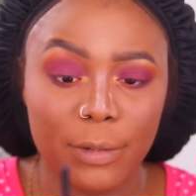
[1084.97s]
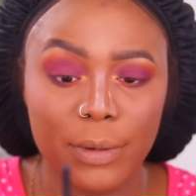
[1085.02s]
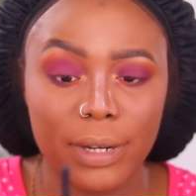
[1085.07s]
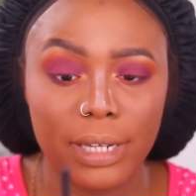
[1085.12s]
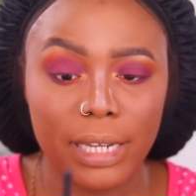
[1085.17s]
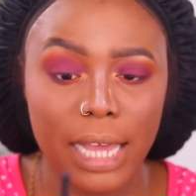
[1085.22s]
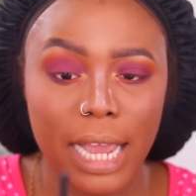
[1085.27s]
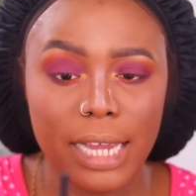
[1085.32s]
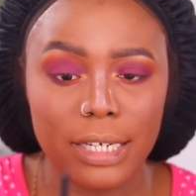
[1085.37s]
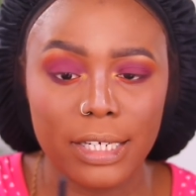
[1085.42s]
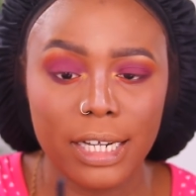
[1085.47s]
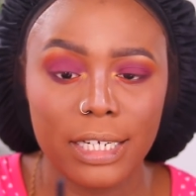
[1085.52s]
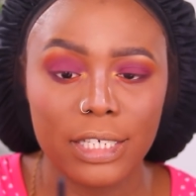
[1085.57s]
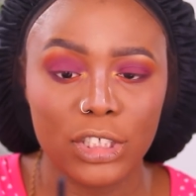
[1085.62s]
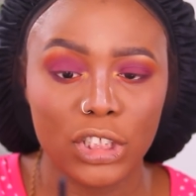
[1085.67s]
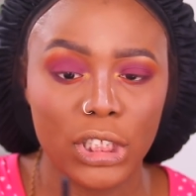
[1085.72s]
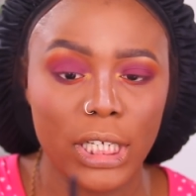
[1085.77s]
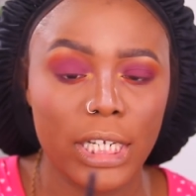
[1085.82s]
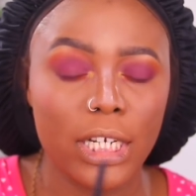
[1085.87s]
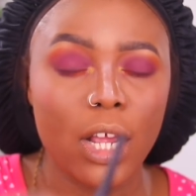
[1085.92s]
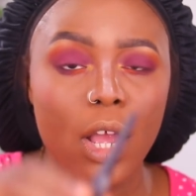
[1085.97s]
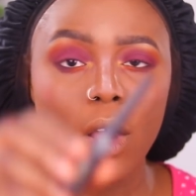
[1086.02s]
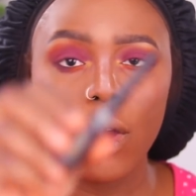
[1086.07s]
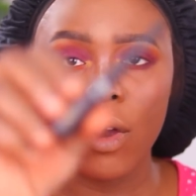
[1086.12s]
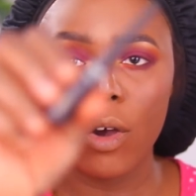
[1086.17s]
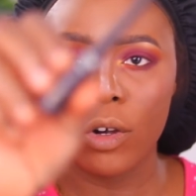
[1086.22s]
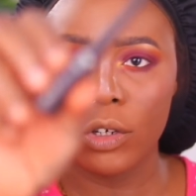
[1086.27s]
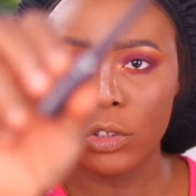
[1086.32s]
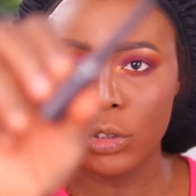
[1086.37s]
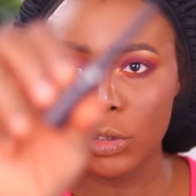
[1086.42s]
Liquid Liner in the shade
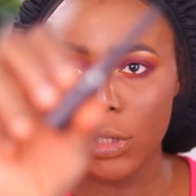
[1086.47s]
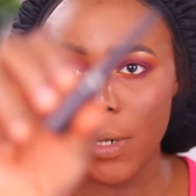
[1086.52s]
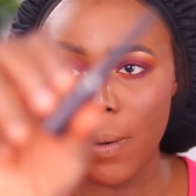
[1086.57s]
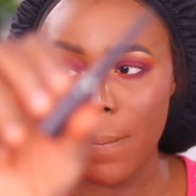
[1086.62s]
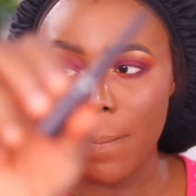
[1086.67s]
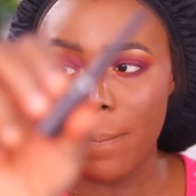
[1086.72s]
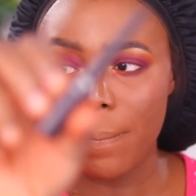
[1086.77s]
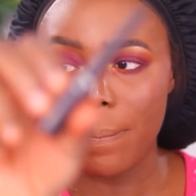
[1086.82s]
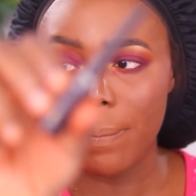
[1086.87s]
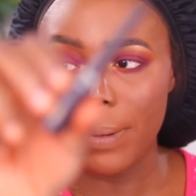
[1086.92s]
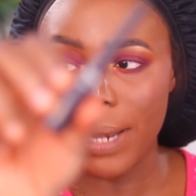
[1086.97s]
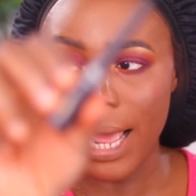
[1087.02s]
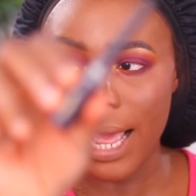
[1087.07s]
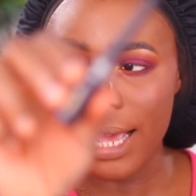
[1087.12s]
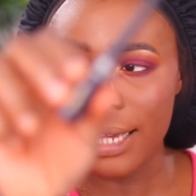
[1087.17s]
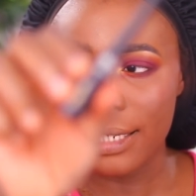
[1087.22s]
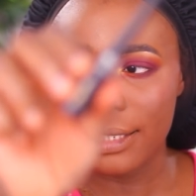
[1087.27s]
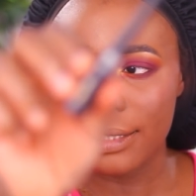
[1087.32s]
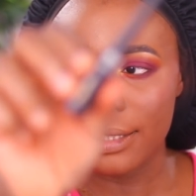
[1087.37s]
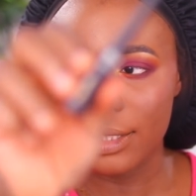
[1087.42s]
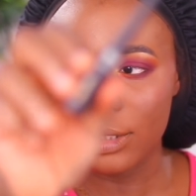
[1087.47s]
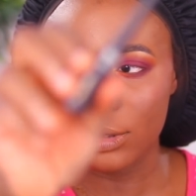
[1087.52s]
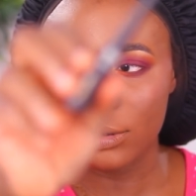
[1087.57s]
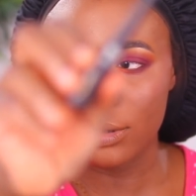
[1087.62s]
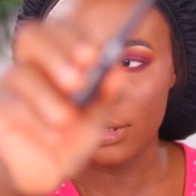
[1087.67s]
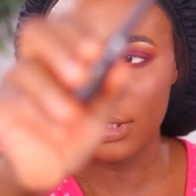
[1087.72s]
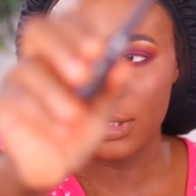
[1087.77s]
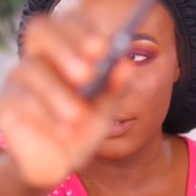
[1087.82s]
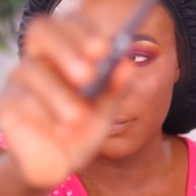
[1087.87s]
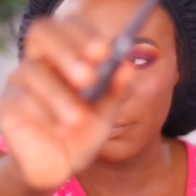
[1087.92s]
Ultra Black. This
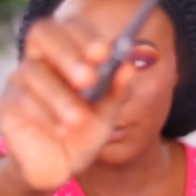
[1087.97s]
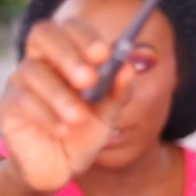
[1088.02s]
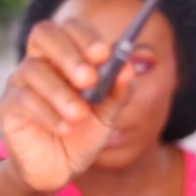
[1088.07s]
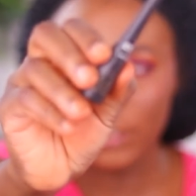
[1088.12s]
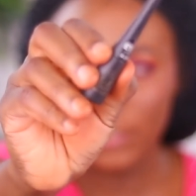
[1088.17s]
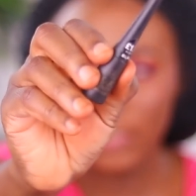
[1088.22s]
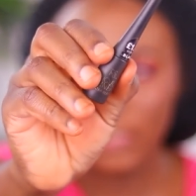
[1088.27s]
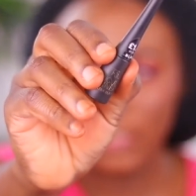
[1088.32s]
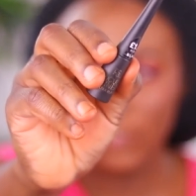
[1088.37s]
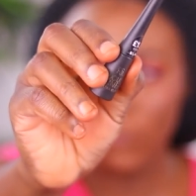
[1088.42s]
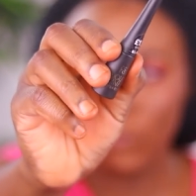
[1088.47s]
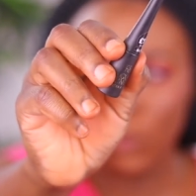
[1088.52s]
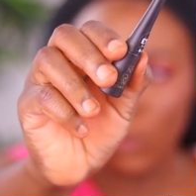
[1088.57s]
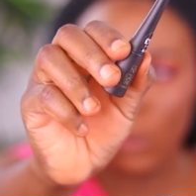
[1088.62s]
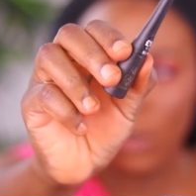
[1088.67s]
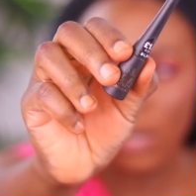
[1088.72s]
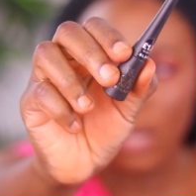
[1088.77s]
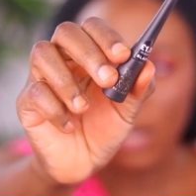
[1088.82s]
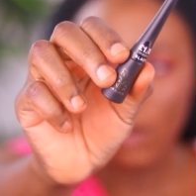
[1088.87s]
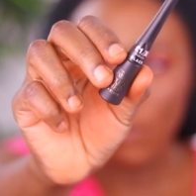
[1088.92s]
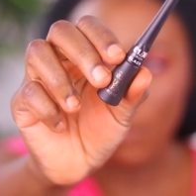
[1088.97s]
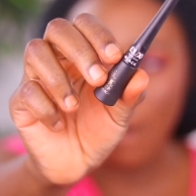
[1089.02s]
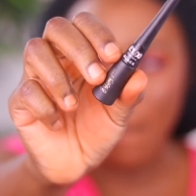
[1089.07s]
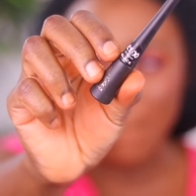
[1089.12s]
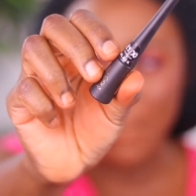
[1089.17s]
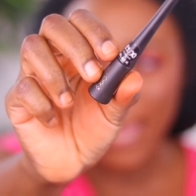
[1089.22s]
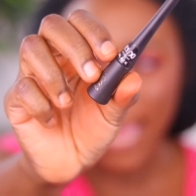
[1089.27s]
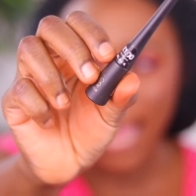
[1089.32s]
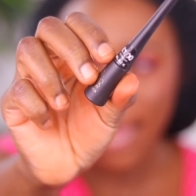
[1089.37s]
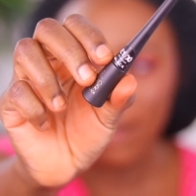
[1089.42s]
was purchased for
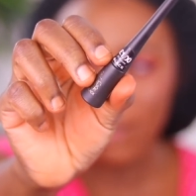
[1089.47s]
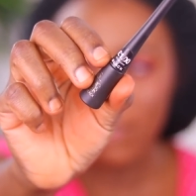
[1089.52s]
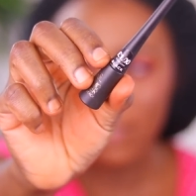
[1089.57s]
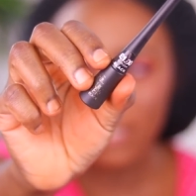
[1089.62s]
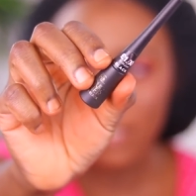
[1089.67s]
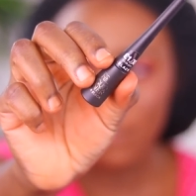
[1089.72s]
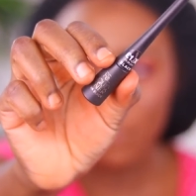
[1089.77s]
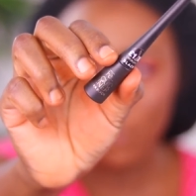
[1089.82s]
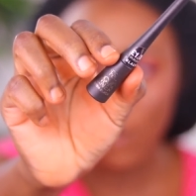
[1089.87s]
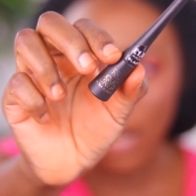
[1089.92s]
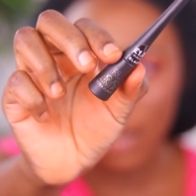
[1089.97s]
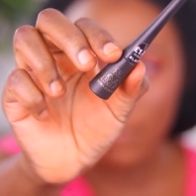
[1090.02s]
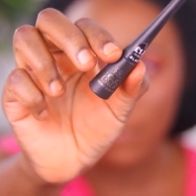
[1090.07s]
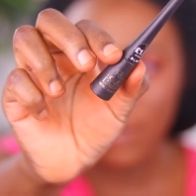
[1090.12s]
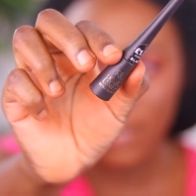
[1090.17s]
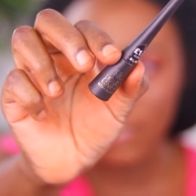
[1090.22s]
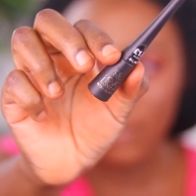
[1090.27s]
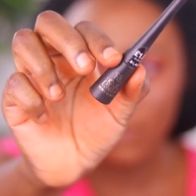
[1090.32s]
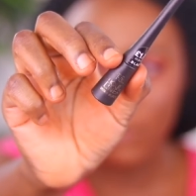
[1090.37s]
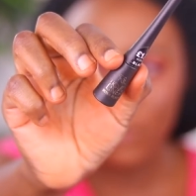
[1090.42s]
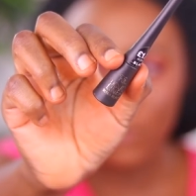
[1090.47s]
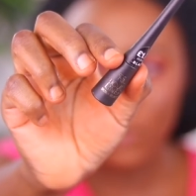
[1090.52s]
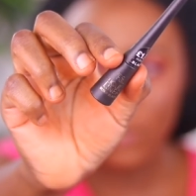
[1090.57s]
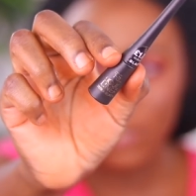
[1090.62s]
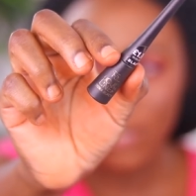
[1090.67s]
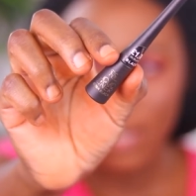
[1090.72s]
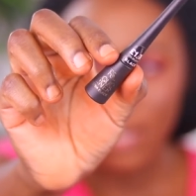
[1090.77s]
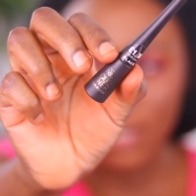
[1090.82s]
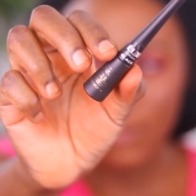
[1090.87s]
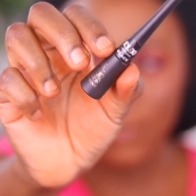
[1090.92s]
one pound at Primark, which
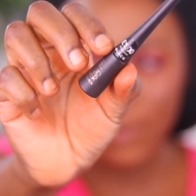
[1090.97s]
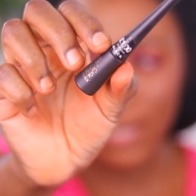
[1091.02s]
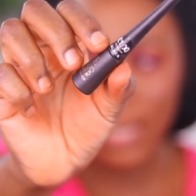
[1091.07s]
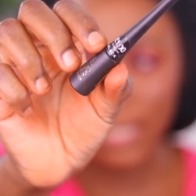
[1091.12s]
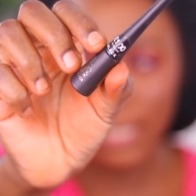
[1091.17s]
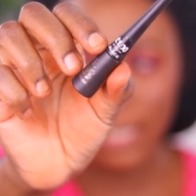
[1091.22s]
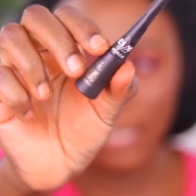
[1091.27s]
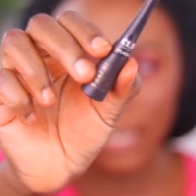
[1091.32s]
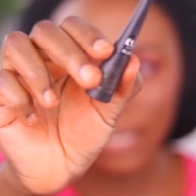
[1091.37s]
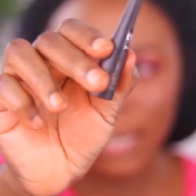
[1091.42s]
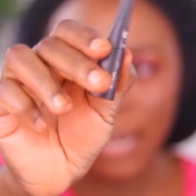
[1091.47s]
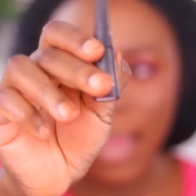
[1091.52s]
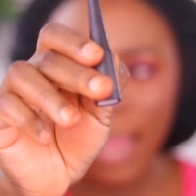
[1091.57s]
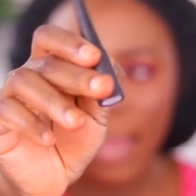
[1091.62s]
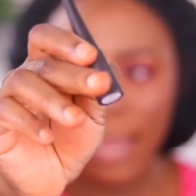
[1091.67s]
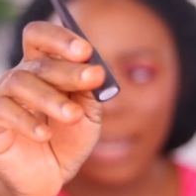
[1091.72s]
is really good.